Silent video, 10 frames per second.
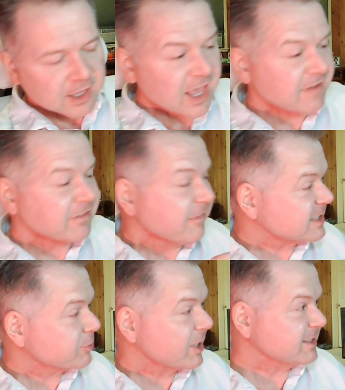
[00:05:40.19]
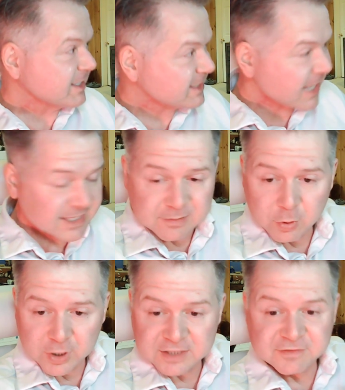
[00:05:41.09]
If the vice president's
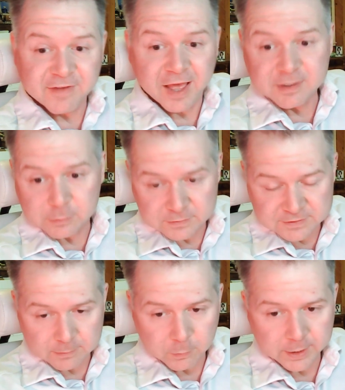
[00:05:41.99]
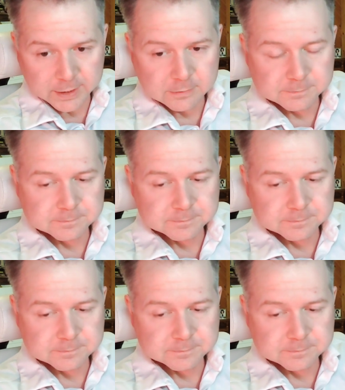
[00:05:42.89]
testimony is valuable in some way,